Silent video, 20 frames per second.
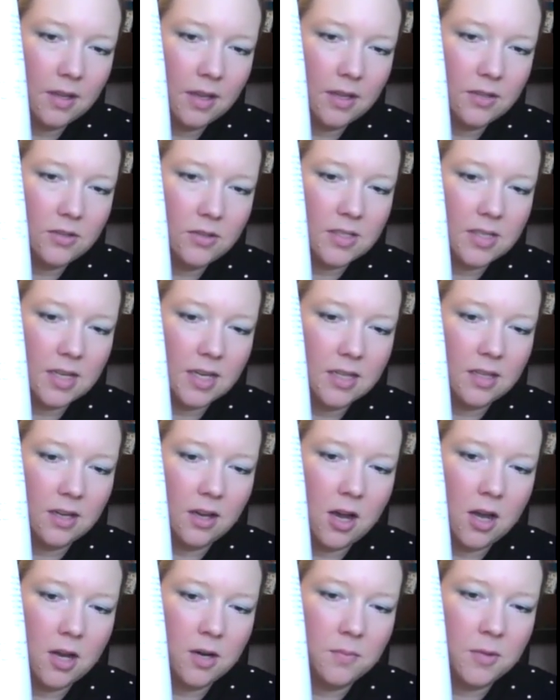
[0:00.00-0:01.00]
I just like the
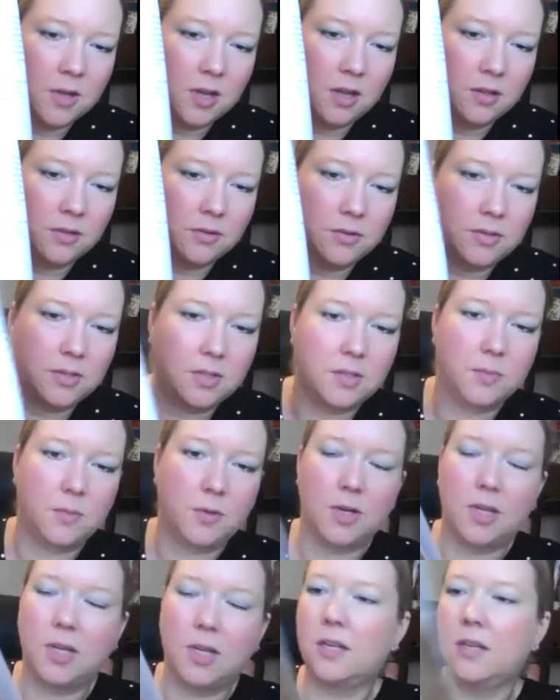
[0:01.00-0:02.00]
autumn colors. It's
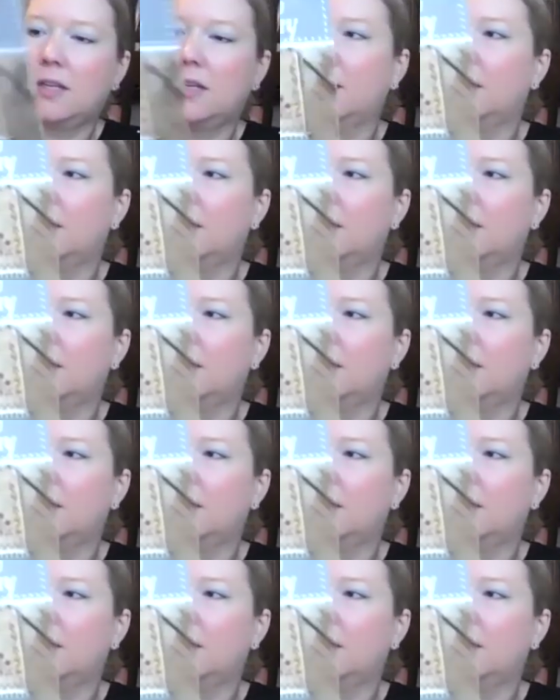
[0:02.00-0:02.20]
pretty.